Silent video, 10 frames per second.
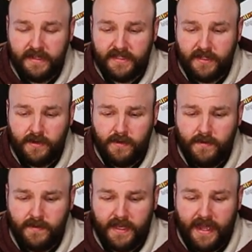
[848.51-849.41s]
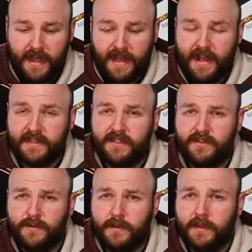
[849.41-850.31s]
So yeah, as
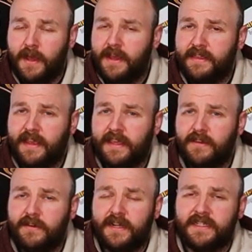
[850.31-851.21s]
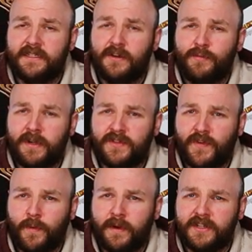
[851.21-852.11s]
usual, thank you guys so much
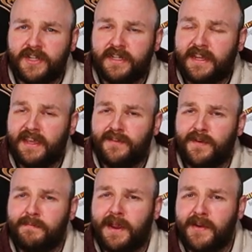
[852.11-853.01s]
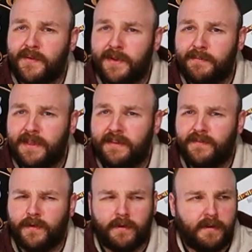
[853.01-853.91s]
for watching. Thank you for bearing with me
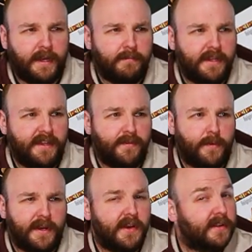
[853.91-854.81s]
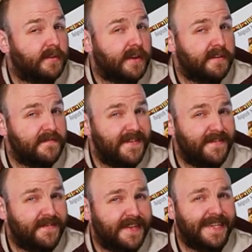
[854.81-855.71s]
for, I believe,
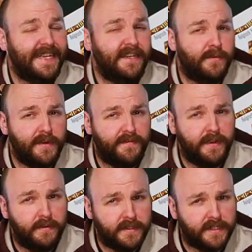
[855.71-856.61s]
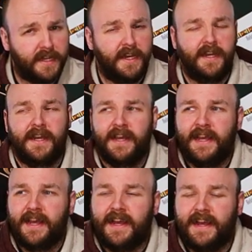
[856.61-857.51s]
115 reviews.
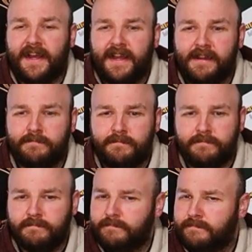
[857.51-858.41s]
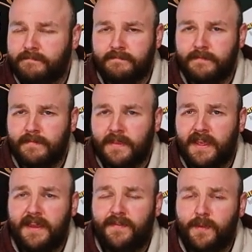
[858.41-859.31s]

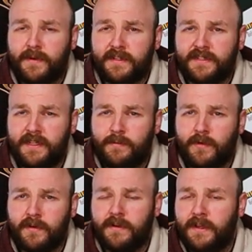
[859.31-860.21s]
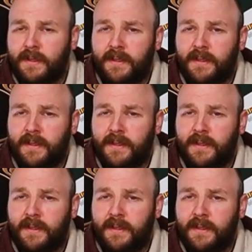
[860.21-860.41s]
If you want to see more,